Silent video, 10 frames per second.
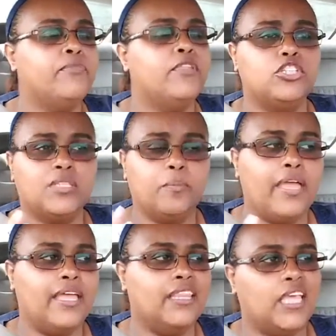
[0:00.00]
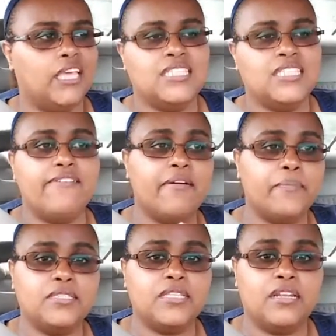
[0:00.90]
It took the pain, like
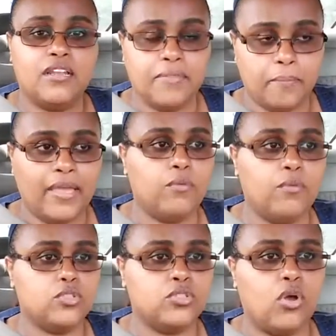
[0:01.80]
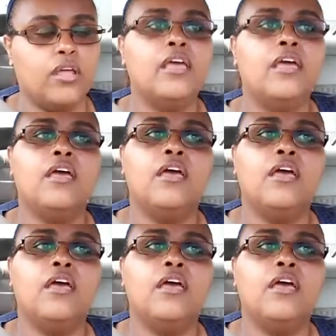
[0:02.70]
75% of the pain was gone.